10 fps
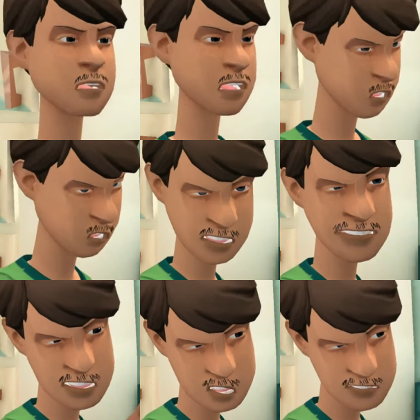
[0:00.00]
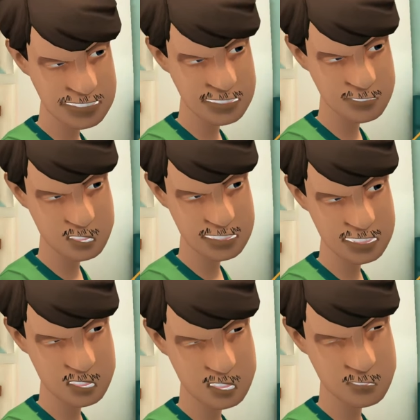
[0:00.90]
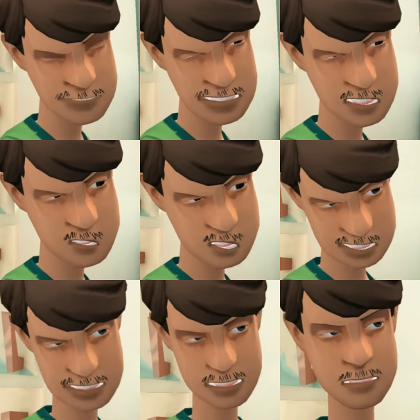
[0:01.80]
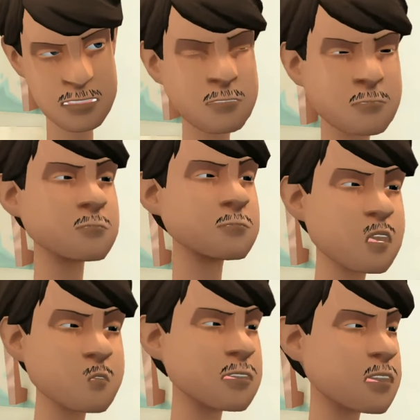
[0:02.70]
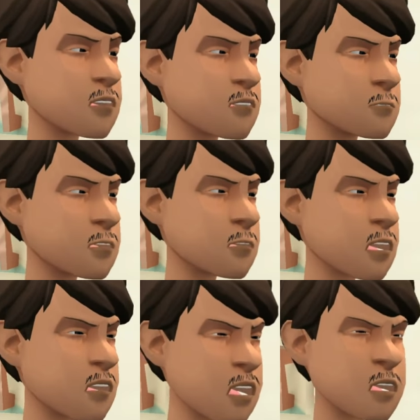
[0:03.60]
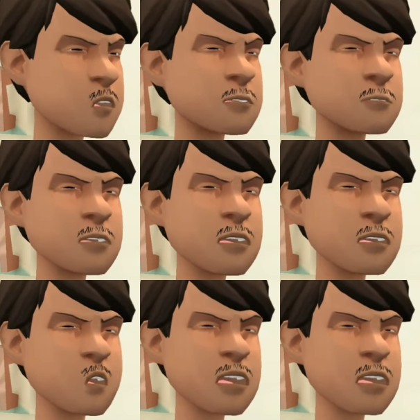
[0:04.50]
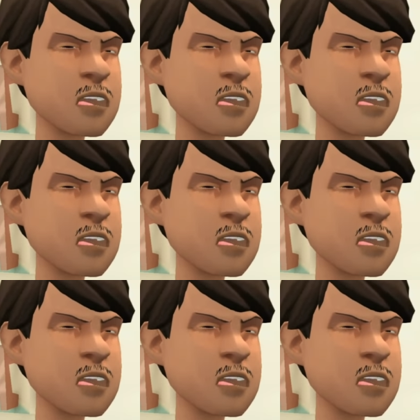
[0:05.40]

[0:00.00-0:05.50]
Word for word: There are a lot of good videos on YouTube about cookies. You might have skipped the video, and that's what